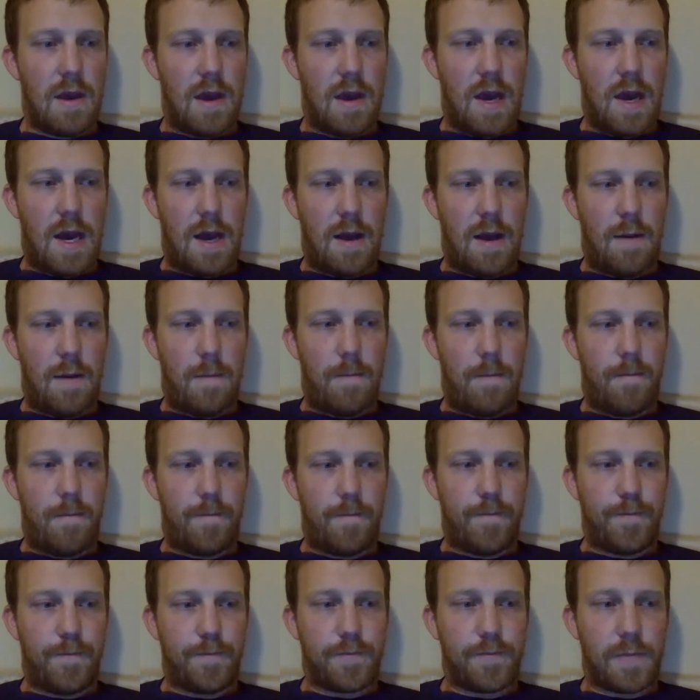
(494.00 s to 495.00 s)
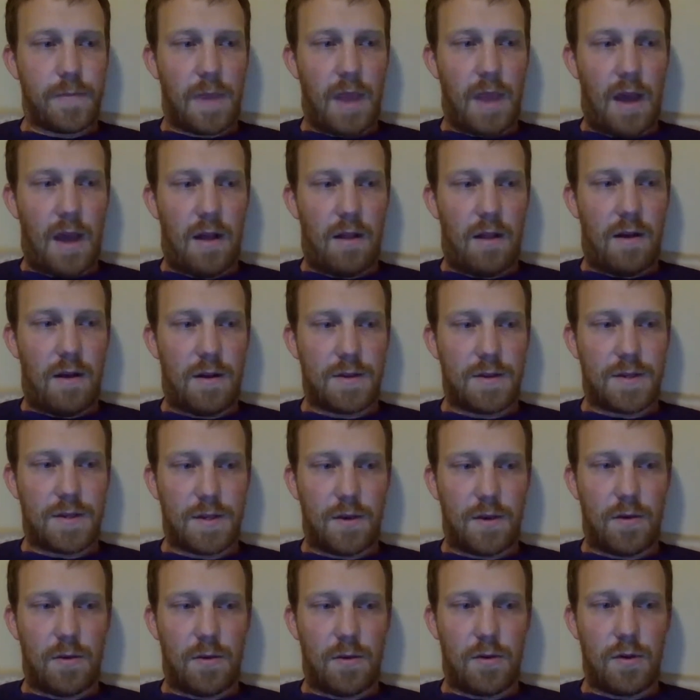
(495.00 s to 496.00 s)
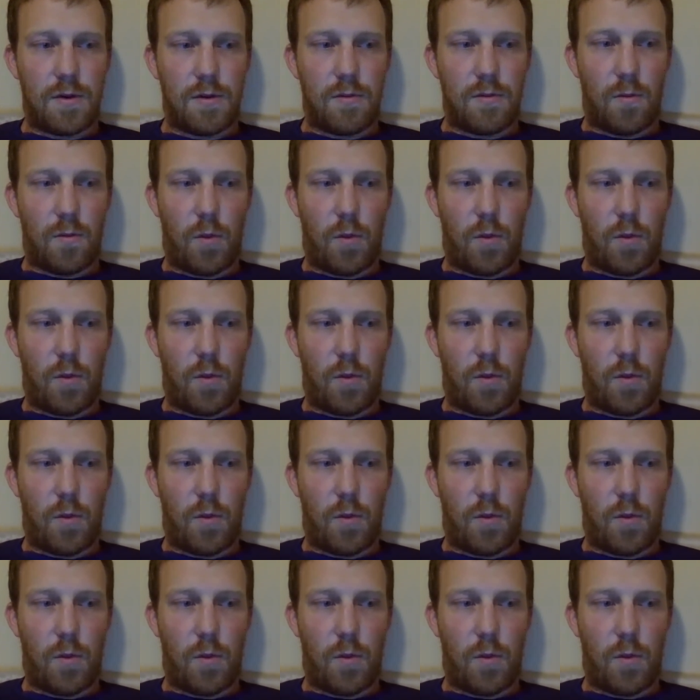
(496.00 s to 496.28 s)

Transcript: Um, I'll also